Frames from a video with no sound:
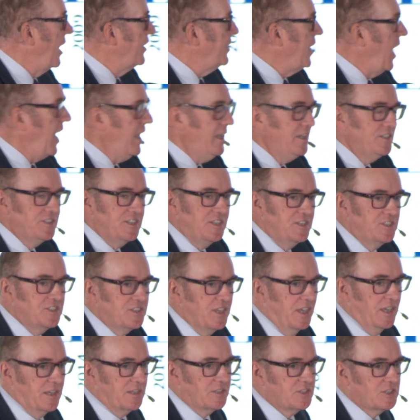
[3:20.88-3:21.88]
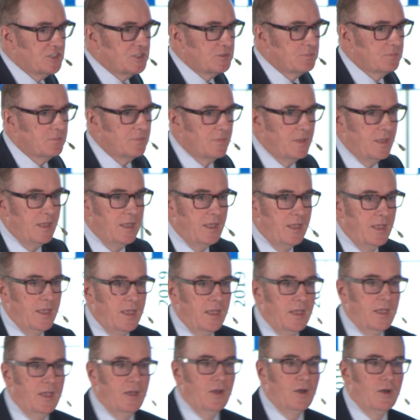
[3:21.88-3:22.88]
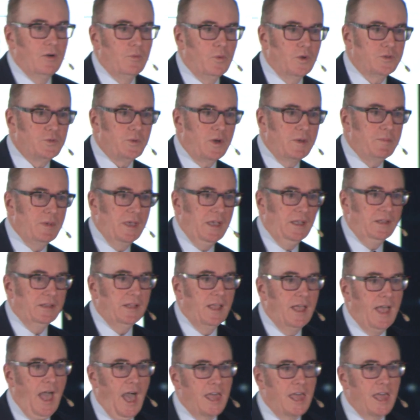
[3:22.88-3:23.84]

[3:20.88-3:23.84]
and 86. What do I mean?